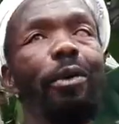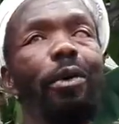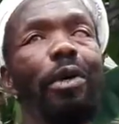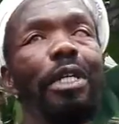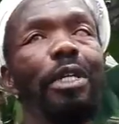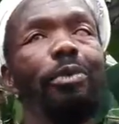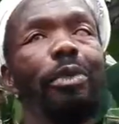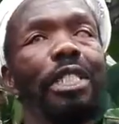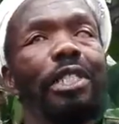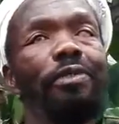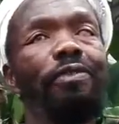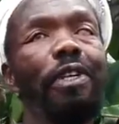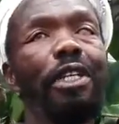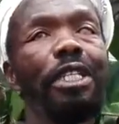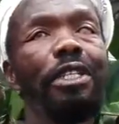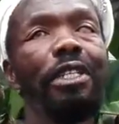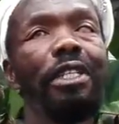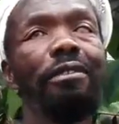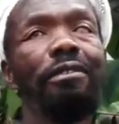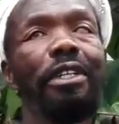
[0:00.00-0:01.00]
want to wish
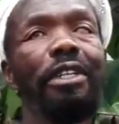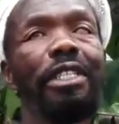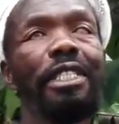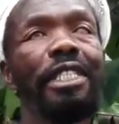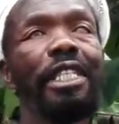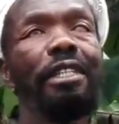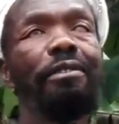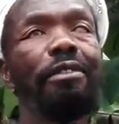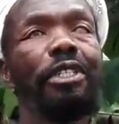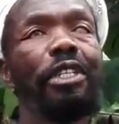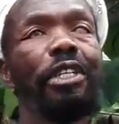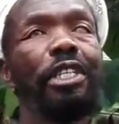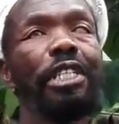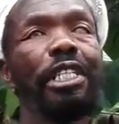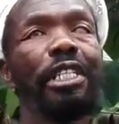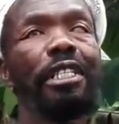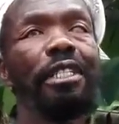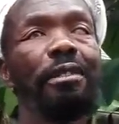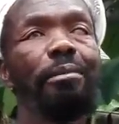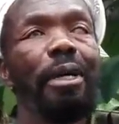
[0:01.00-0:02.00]
for you a very safe
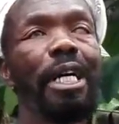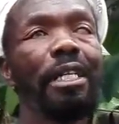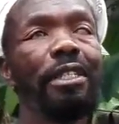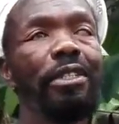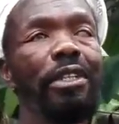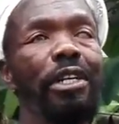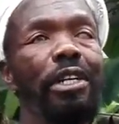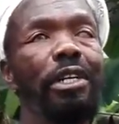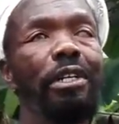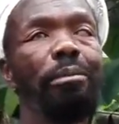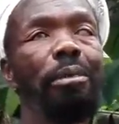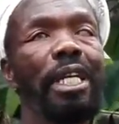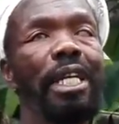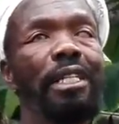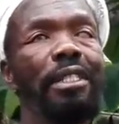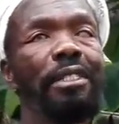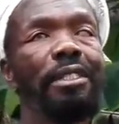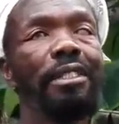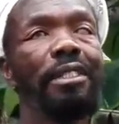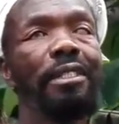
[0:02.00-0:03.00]
journey back to your
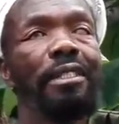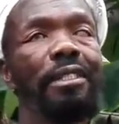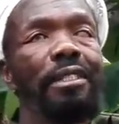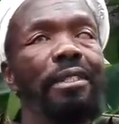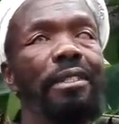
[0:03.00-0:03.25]
place.